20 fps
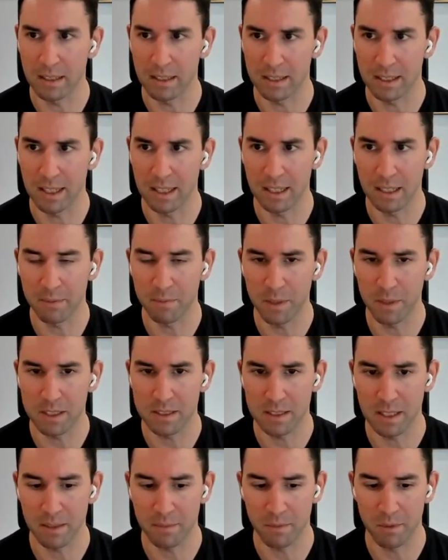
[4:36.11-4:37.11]
And can I
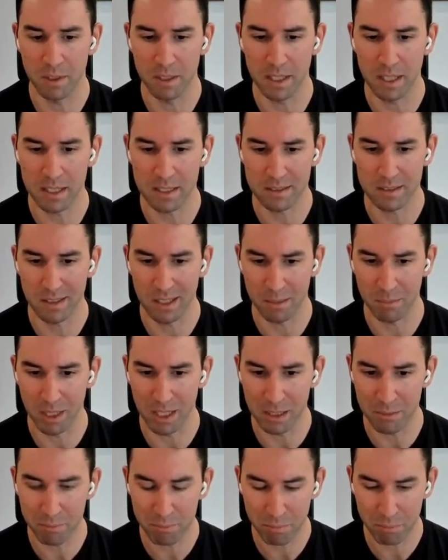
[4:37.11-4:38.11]
fix that for the next time?
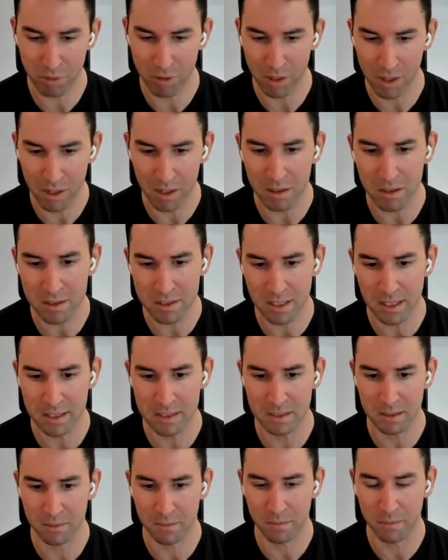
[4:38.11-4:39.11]
I am
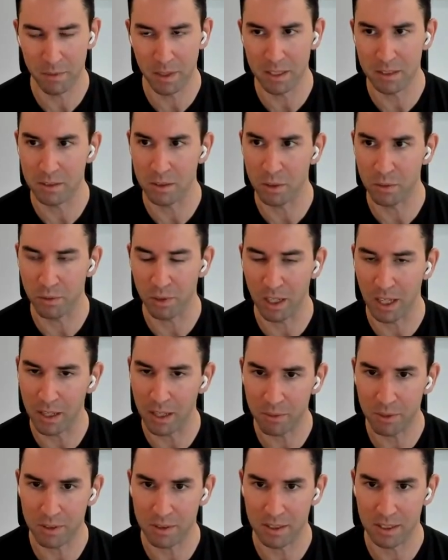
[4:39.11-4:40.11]
prioritizing fun over
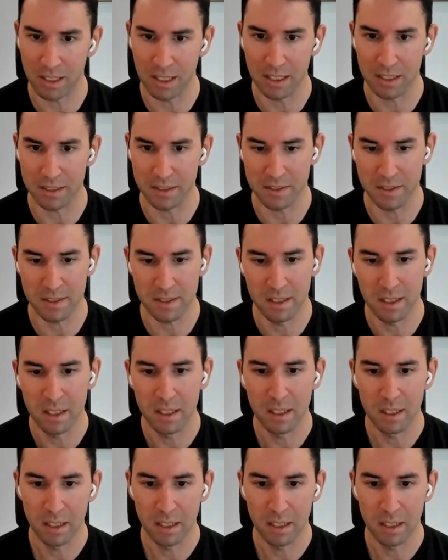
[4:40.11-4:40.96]
everything else.